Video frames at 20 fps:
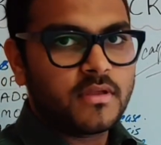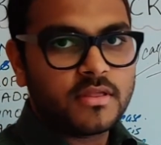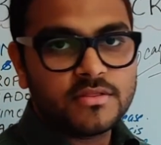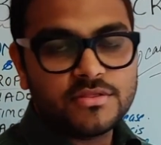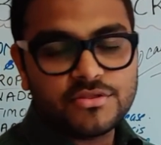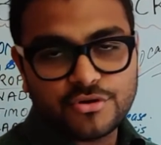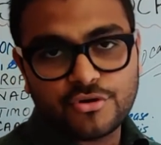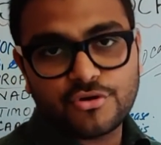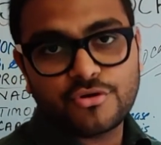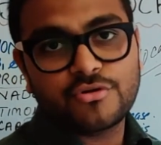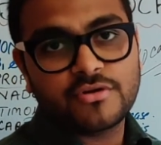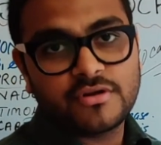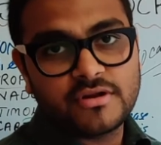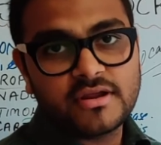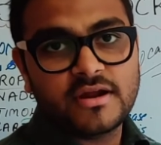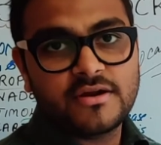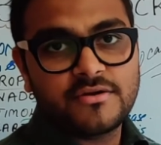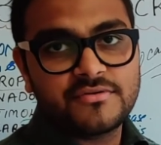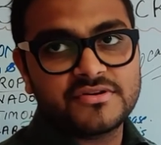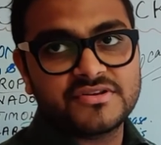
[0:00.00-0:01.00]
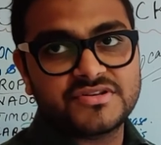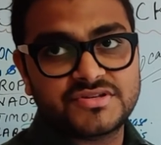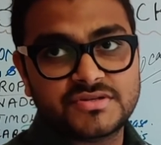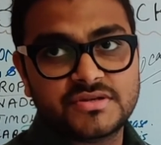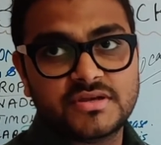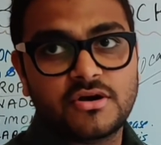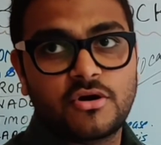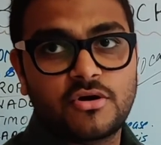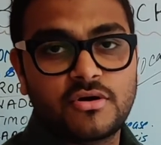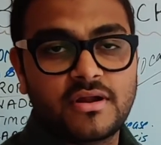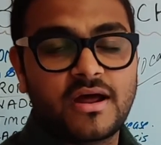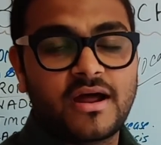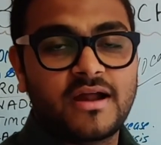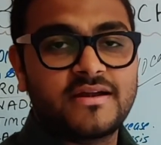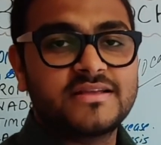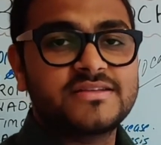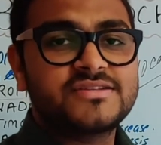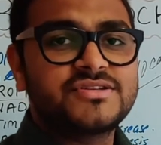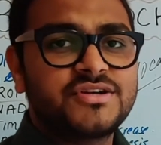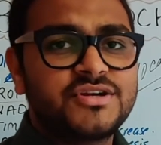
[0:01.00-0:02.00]
the coronary arteries, or
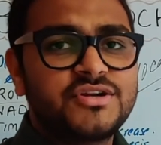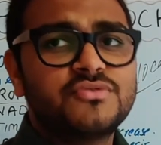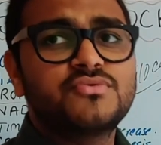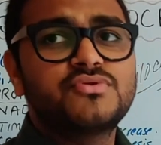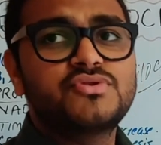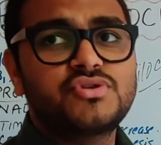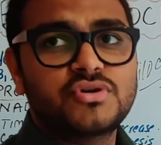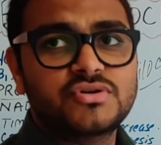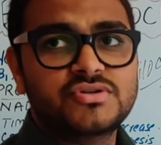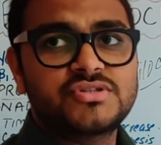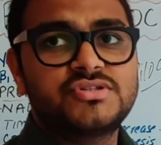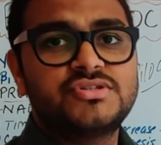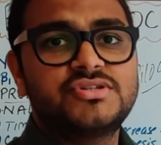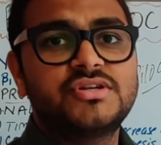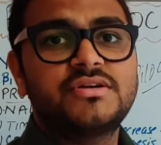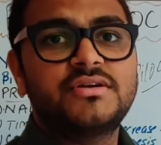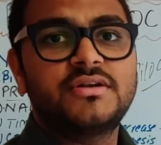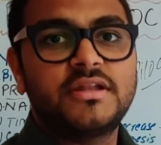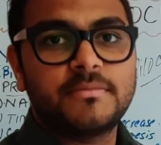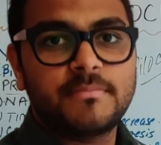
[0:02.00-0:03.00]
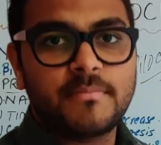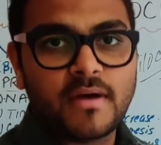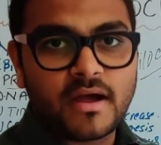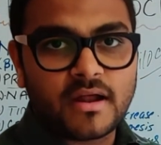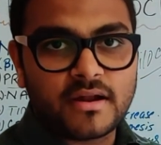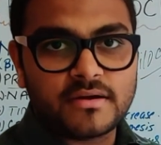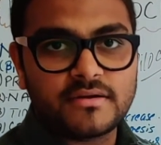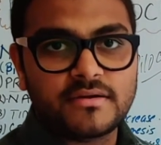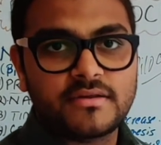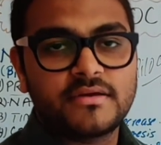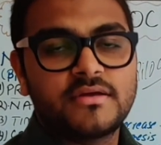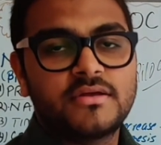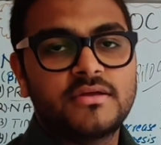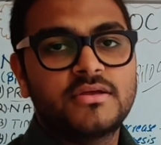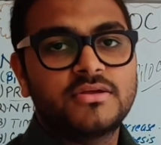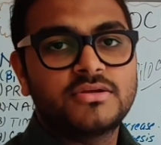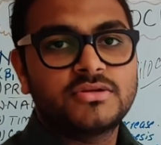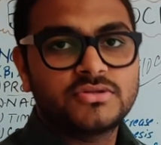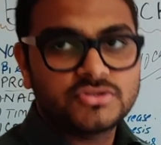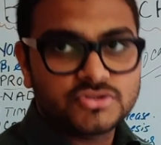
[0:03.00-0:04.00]
heart has reduced oxygen demand.
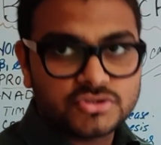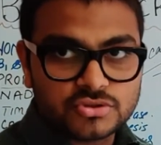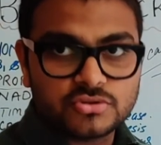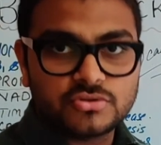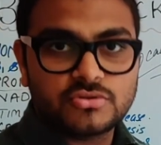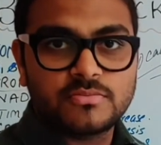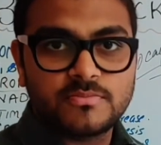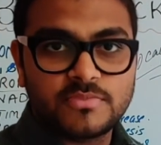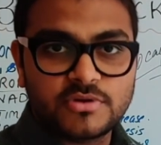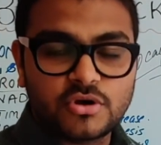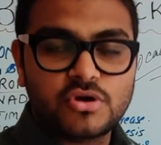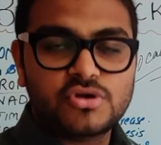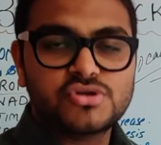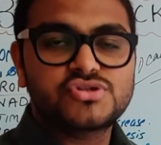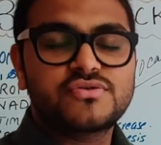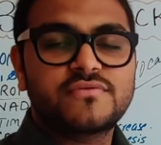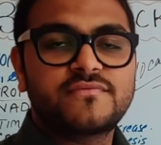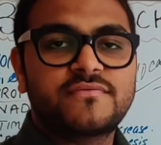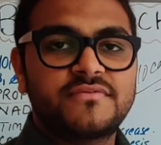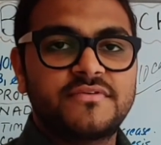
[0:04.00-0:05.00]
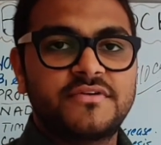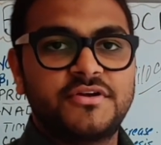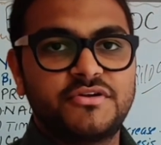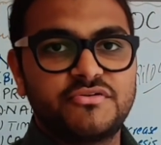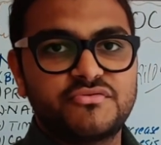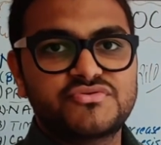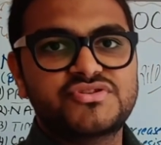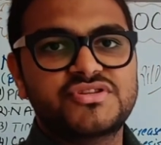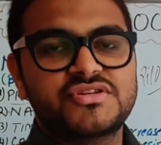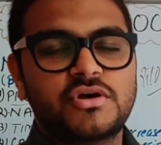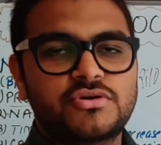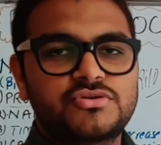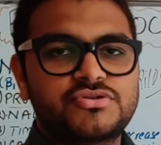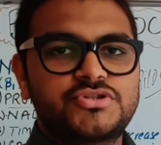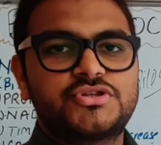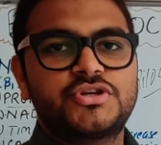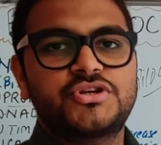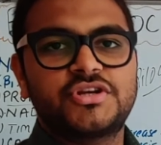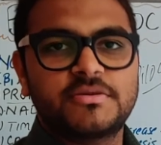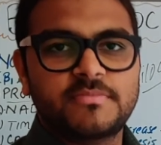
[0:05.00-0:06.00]
So because of the reduced
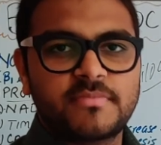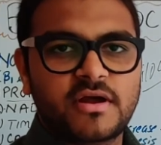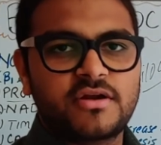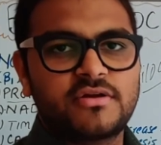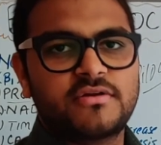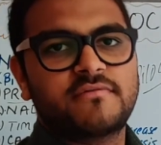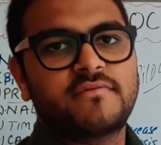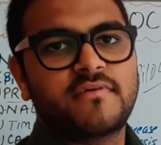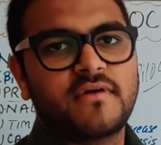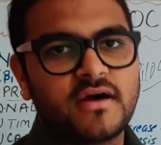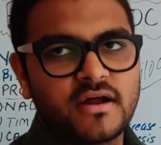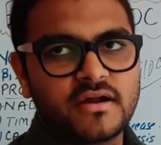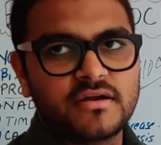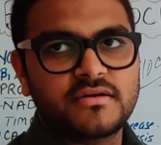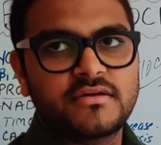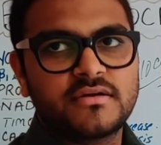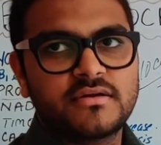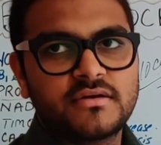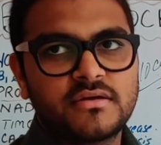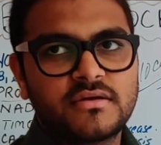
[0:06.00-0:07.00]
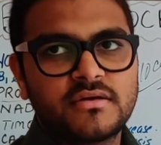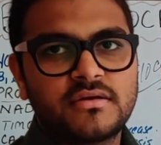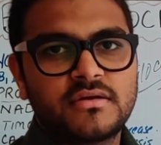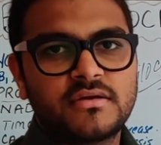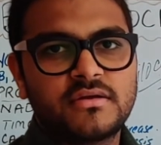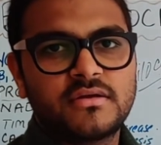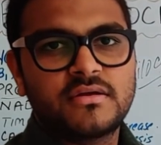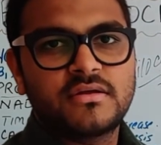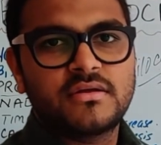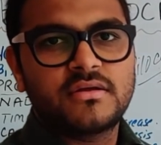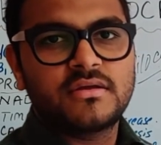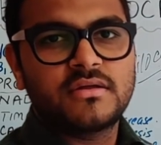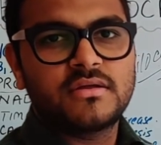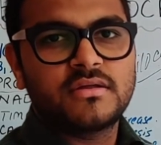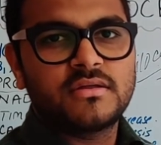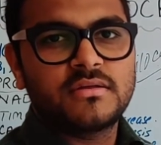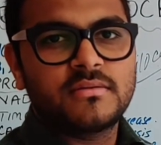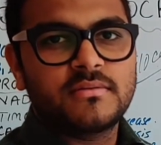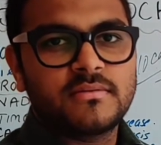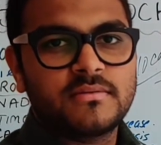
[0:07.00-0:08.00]
oxygen demand of heart,
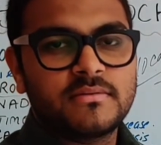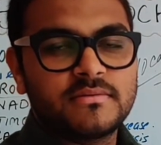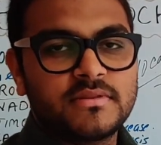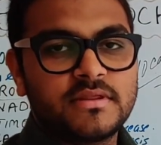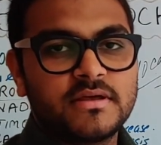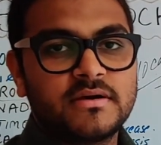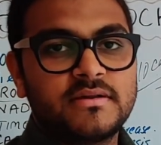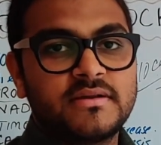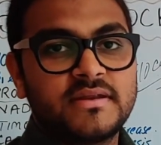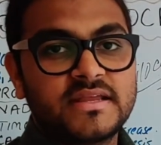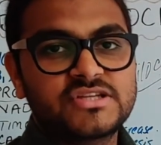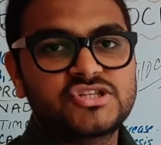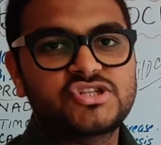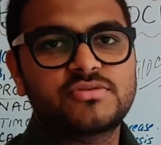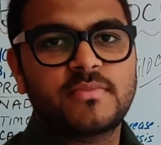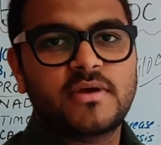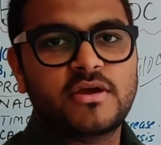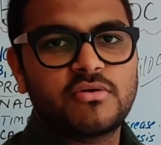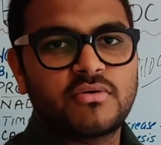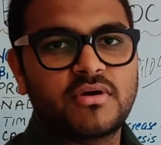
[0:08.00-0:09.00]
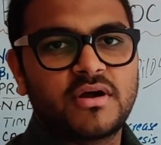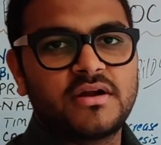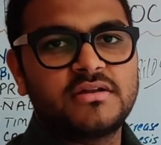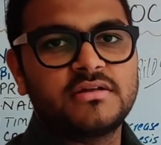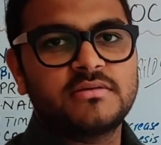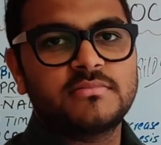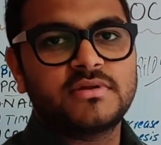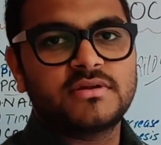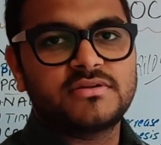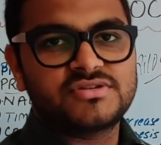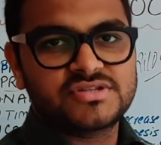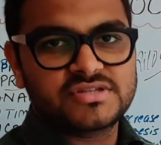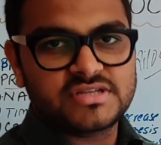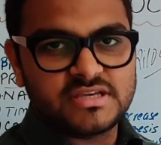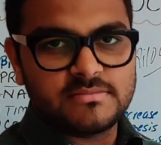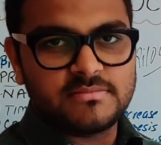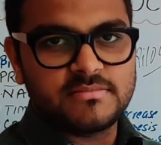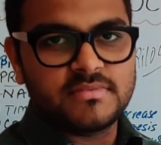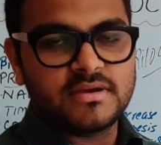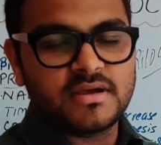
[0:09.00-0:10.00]
the next myocardium
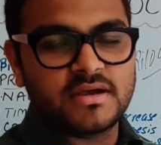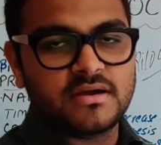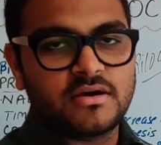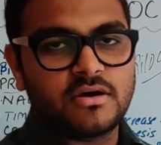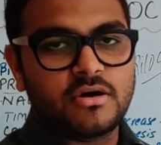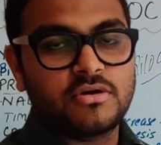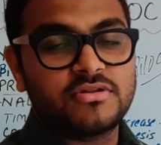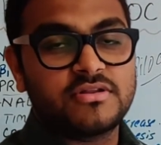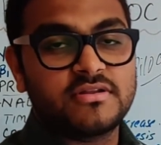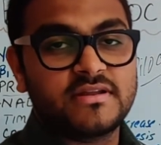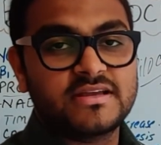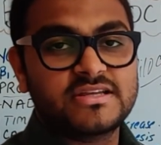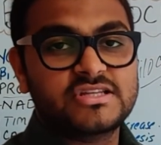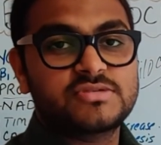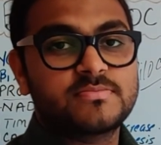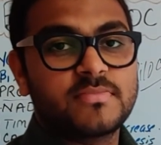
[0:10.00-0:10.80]
ischemia or the next